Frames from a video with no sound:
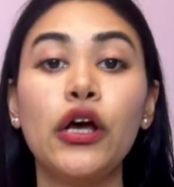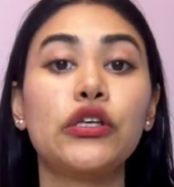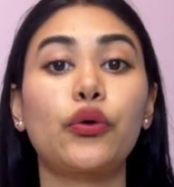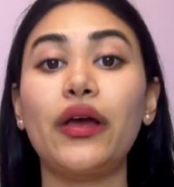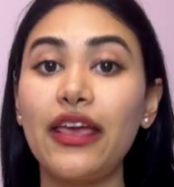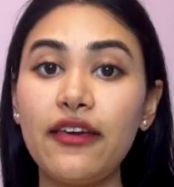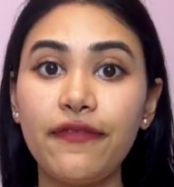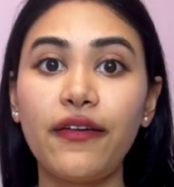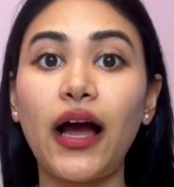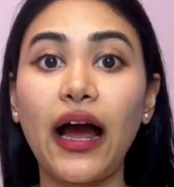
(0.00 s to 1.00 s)
so
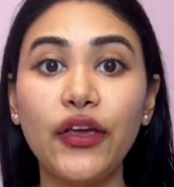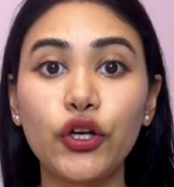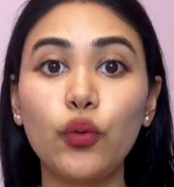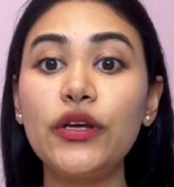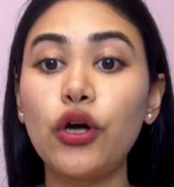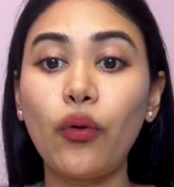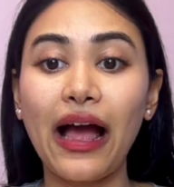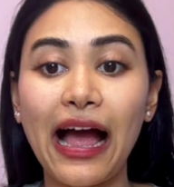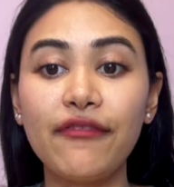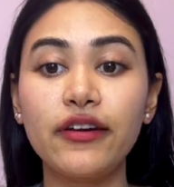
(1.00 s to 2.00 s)
if either we don't
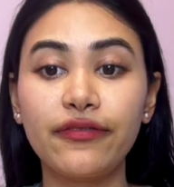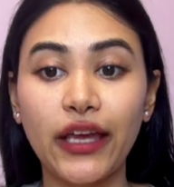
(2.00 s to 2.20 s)
have enough